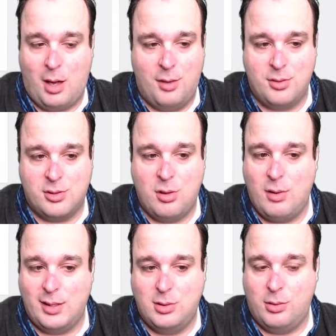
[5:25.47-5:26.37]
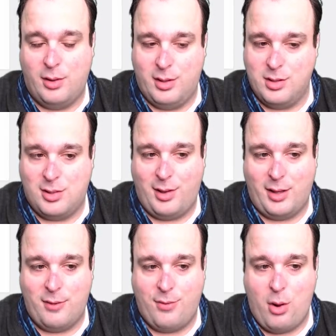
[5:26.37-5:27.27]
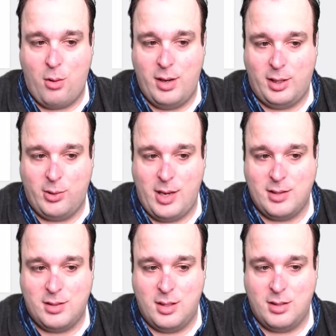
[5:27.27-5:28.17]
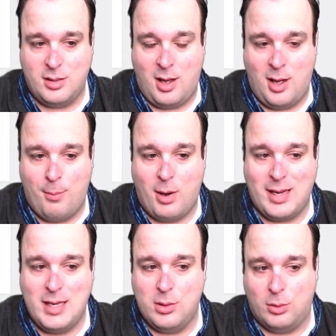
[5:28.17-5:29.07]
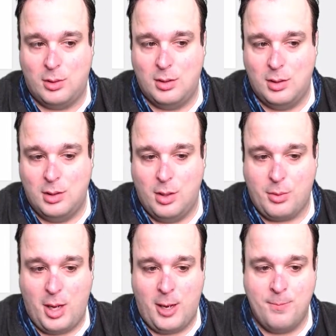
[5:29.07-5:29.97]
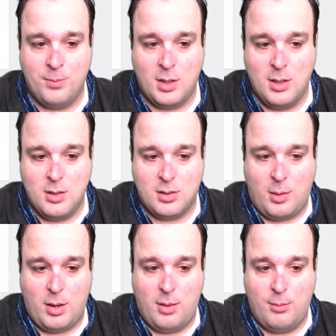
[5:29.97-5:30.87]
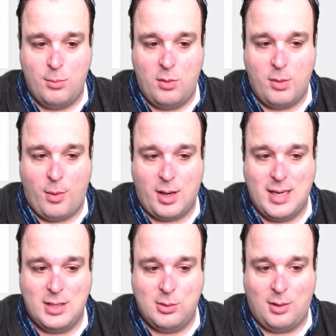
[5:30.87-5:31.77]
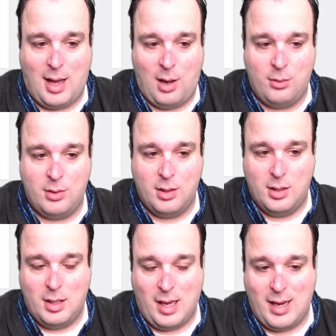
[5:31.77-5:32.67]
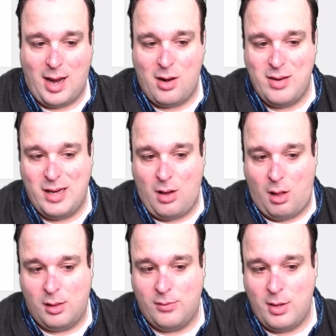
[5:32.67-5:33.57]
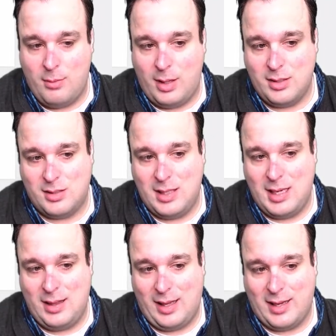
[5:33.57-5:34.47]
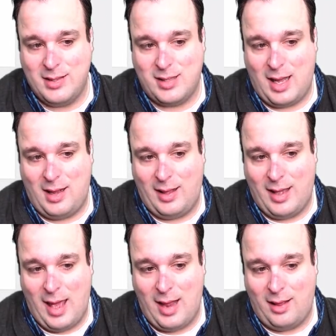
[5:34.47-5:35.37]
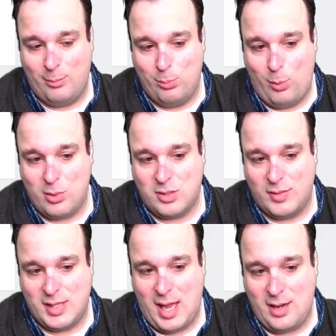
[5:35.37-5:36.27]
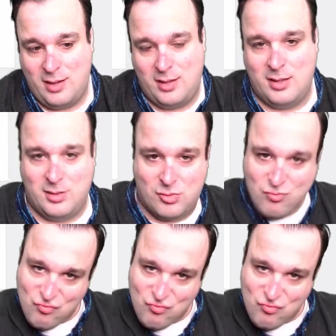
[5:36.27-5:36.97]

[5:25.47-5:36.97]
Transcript: There's no like tool or anything. You just click on the photo and it creates this marquee tool. Okay, so I'm going to move the marquee tool out, and I don't need all of him. I just need like his kind of like head, most of his head and his